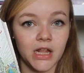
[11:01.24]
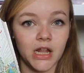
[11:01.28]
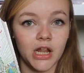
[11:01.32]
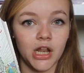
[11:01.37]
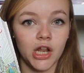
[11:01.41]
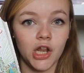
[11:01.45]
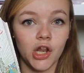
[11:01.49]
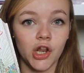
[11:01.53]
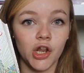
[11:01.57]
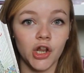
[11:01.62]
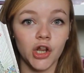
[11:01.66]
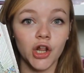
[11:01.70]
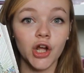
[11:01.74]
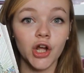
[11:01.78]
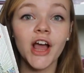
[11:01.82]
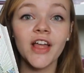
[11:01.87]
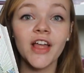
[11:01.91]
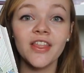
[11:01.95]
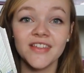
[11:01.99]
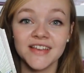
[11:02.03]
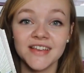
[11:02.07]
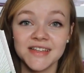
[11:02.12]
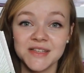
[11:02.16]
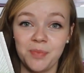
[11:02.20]
Look
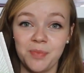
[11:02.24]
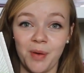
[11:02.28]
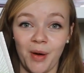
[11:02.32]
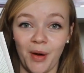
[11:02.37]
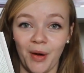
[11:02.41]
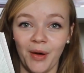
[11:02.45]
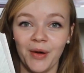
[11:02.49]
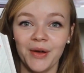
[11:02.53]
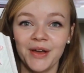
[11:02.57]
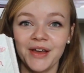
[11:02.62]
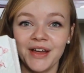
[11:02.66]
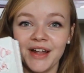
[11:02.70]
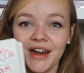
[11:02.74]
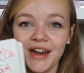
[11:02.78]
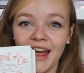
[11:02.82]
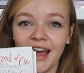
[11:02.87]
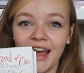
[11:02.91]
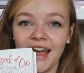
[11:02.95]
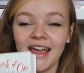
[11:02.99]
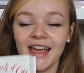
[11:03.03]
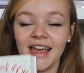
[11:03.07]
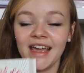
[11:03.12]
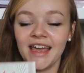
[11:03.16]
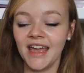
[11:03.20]
at this book.
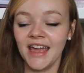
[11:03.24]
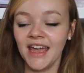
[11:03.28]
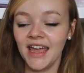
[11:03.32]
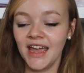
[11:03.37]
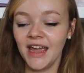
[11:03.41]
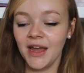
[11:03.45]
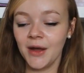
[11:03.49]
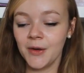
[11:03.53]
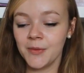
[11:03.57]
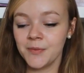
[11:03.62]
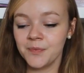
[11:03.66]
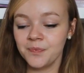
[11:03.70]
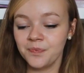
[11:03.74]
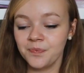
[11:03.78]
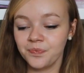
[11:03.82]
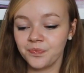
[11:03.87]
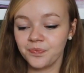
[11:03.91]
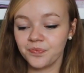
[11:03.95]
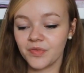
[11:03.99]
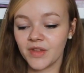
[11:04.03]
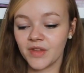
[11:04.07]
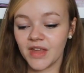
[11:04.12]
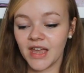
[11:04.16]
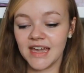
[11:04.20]
Like,
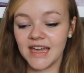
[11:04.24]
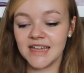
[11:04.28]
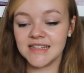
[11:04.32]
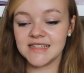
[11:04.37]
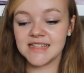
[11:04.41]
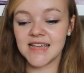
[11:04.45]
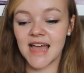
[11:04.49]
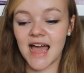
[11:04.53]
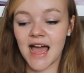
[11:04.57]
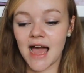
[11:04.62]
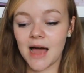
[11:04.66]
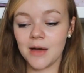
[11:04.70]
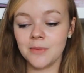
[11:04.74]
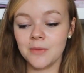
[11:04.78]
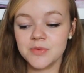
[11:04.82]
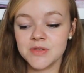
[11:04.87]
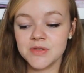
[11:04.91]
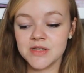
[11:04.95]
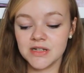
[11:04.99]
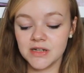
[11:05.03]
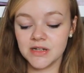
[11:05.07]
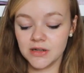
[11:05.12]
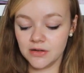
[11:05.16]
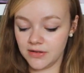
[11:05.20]
it's
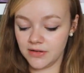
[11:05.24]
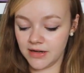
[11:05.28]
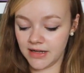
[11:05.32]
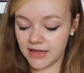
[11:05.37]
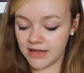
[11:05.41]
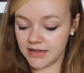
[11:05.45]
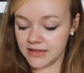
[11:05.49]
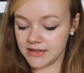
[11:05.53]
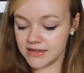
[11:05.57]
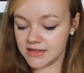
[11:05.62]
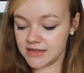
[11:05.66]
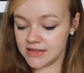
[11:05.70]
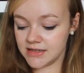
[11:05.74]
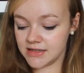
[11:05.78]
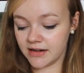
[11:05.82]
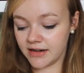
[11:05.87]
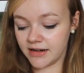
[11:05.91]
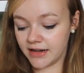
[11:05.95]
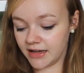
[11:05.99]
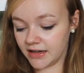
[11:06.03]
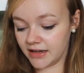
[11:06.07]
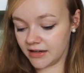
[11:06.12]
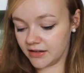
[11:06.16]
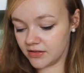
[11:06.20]
absolutely
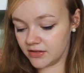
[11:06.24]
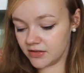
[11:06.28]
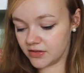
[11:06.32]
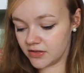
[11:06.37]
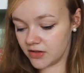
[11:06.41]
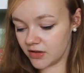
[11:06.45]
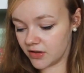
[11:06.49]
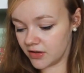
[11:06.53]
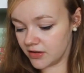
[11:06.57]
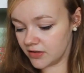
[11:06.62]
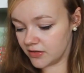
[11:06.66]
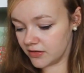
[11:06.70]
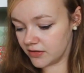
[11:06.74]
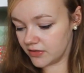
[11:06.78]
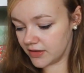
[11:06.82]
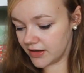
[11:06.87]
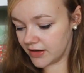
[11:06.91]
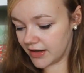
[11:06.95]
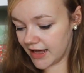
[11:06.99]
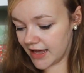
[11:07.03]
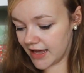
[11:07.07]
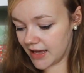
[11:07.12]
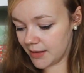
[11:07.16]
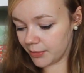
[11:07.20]
stunning. The
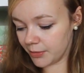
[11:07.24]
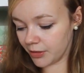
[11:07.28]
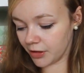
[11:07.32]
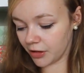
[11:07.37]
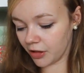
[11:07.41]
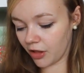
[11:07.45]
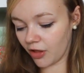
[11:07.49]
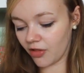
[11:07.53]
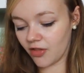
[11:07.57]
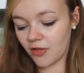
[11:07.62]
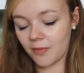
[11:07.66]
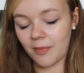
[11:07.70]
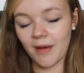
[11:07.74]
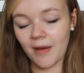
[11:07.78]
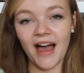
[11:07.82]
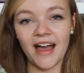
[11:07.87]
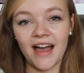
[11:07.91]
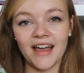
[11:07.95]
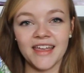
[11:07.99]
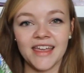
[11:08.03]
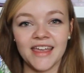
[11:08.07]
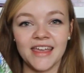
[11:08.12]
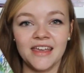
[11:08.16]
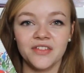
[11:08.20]
label on the
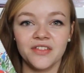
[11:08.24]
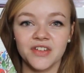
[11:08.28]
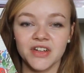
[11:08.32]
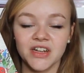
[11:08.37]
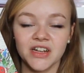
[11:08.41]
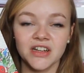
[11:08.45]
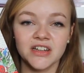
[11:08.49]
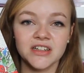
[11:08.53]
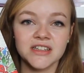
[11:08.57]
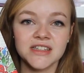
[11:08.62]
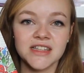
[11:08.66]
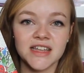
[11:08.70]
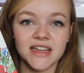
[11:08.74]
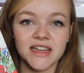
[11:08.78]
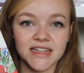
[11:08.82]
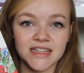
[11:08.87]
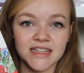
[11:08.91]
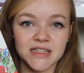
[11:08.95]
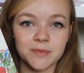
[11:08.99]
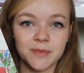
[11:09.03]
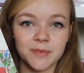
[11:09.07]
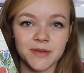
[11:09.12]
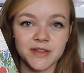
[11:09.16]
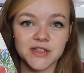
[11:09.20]
back even looks like
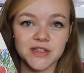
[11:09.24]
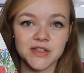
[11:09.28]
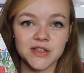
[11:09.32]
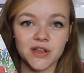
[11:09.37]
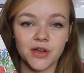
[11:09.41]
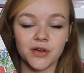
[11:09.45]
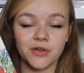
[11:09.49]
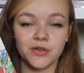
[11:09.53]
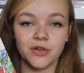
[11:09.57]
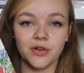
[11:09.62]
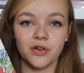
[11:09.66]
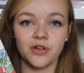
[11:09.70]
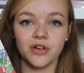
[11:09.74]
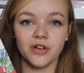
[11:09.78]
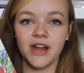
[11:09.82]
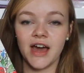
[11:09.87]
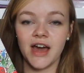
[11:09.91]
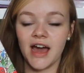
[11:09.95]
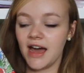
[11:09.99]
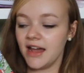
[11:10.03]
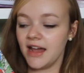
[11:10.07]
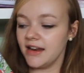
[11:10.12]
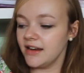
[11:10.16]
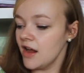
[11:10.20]
it's been sewn on,
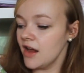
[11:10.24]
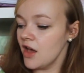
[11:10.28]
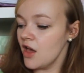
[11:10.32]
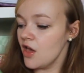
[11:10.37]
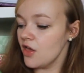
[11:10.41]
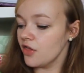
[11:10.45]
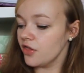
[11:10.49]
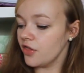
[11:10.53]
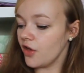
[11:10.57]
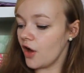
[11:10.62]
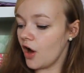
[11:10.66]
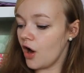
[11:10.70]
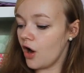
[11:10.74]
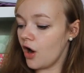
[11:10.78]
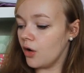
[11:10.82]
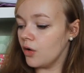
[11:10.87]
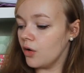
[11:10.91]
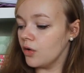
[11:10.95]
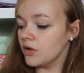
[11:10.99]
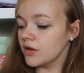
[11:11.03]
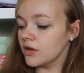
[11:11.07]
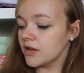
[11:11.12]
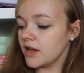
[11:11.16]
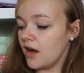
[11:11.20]
and the
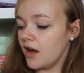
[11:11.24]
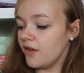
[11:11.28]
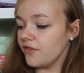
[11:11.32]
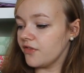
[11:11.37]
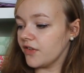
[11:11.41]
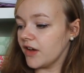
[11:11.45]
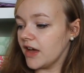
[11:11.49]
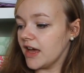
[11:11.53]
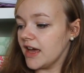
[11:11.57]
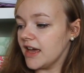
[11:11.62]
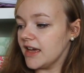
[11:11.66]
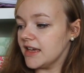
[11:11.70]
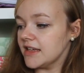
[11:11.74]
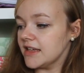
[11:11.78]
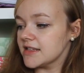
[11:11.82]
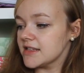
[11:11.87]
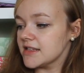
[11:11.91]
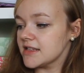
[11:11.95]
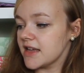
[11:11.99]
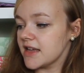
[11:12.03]
whole cover is